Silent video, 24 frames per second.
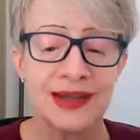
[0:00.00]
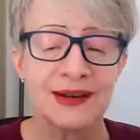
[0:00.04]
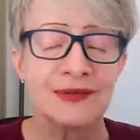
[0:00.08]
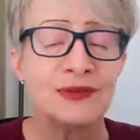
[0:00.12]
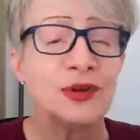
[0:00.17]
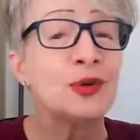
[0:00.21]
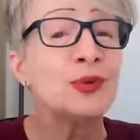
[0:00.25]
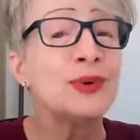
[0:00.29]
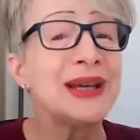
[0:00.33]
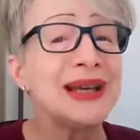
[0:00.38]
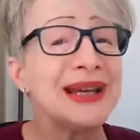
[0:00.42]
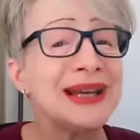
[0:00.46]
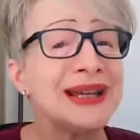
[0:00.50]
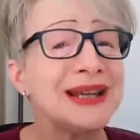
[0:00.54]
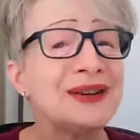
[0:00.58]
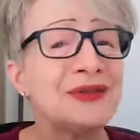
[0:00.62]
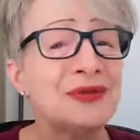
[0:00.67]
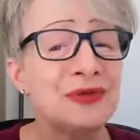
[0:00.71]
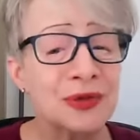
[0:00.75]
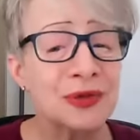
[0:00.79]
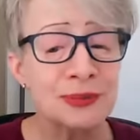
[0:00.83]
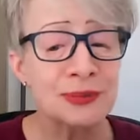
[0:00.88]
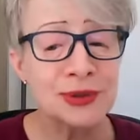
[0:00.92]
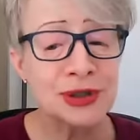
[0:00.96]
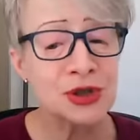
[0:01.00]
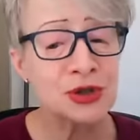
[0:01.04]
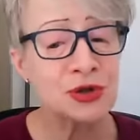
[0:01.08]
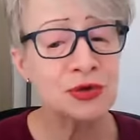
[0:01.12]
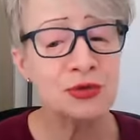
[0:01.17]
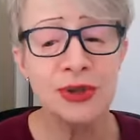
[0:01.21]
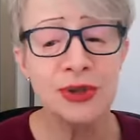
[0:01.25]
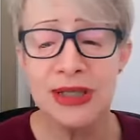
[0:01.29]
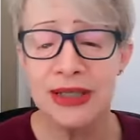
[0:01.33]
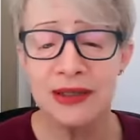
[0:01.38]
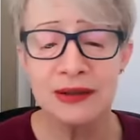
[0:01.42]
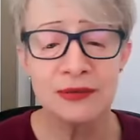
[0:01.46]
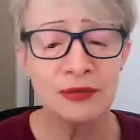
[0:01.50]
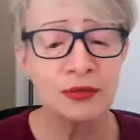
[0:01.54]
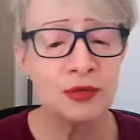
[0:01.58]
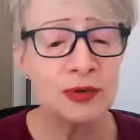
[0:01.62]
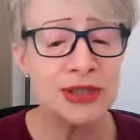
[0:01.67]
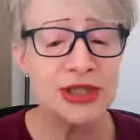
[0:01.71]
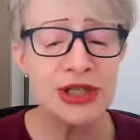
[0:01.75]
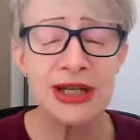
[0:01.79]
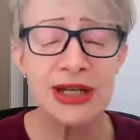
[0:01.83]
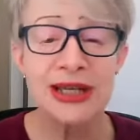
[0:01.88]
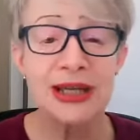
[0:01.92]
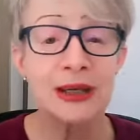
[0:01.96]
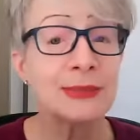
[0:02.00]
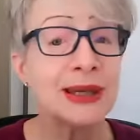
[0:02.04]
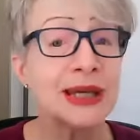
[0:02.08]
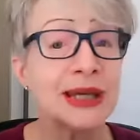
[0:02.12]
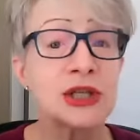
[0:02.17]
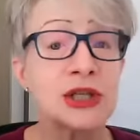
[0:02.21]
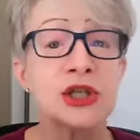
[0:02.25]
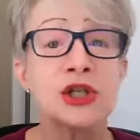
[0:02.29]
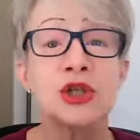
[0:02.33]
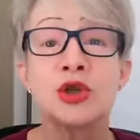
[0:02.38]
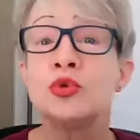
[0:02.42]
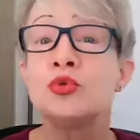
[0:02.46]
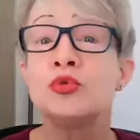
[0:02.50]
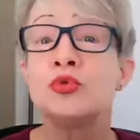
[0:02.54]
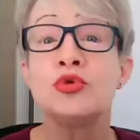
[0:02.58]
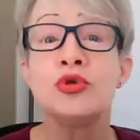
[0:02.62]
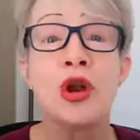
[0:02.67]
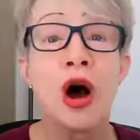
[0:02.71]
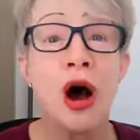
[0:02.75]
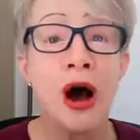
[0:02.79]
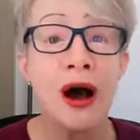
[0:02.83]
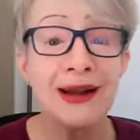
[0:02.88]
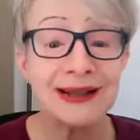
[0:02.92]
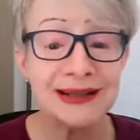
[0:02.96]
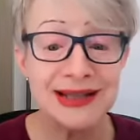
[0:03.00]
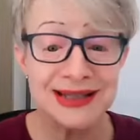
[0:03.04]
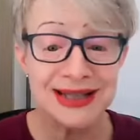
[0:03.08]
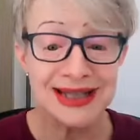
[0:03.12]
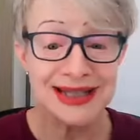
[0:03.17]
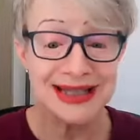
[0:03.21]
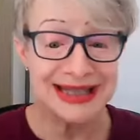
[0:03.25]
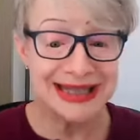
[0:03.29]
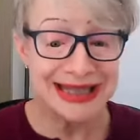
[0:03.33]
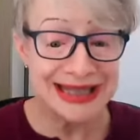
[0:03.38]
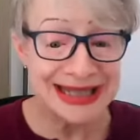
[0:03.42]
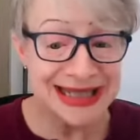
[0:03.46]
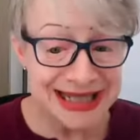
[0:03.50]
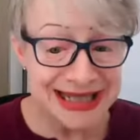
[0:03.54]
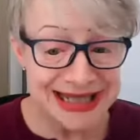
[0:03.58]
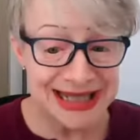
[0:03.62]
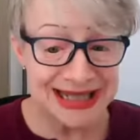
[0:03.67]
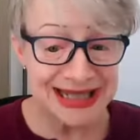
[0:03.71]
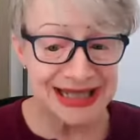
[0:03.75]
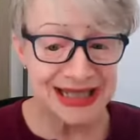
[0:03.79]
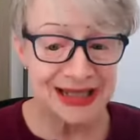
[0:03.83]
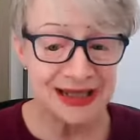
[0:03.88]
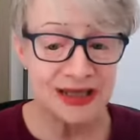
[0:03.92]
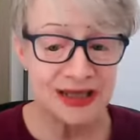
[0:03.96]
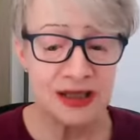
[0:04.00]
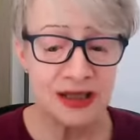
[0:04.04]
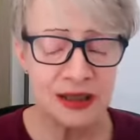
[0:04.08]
Have you eaten from the tree of which I commanded you not to eat?